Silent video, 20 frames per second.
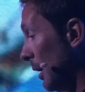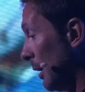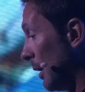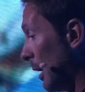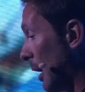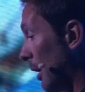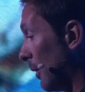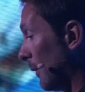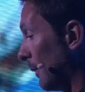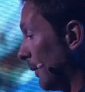
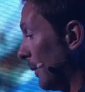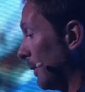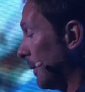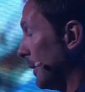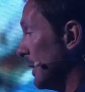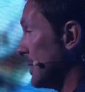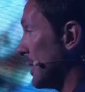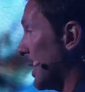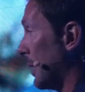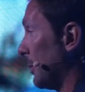Now,
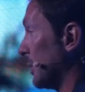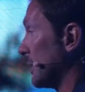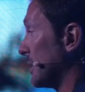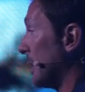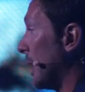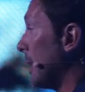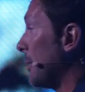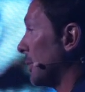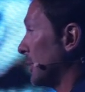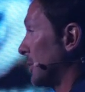these animals,
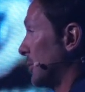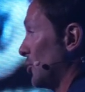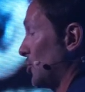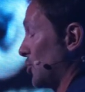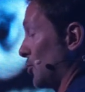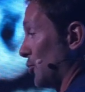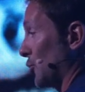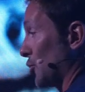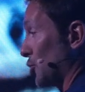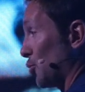unable to,
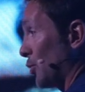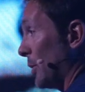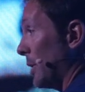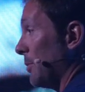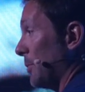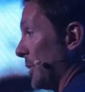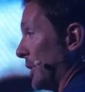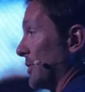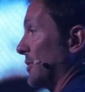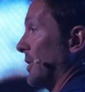to
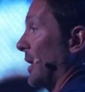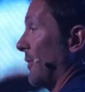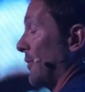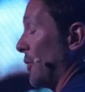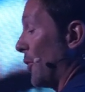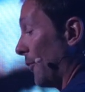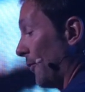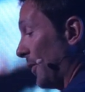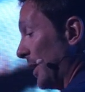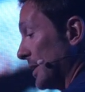swim because they have
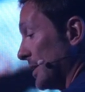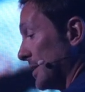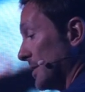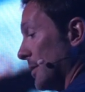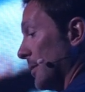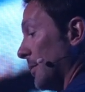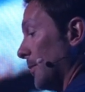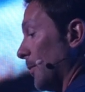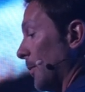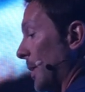no
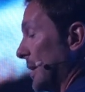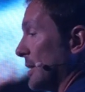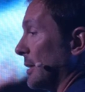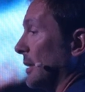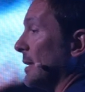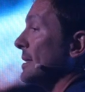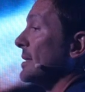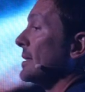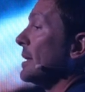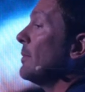fins,
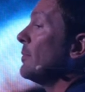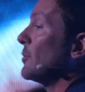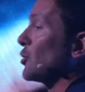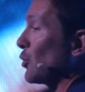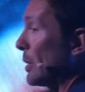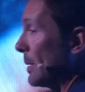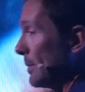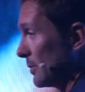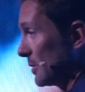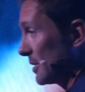basically sim,
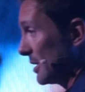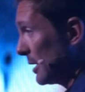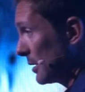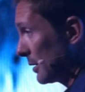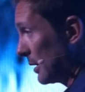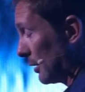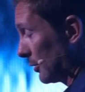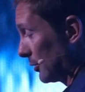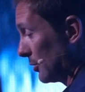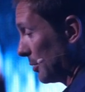swim,
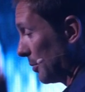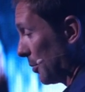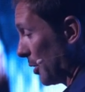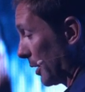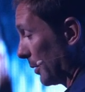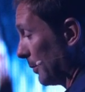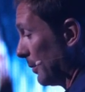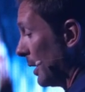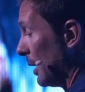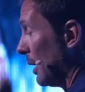sink down to the
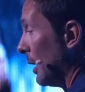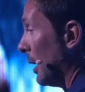bottom.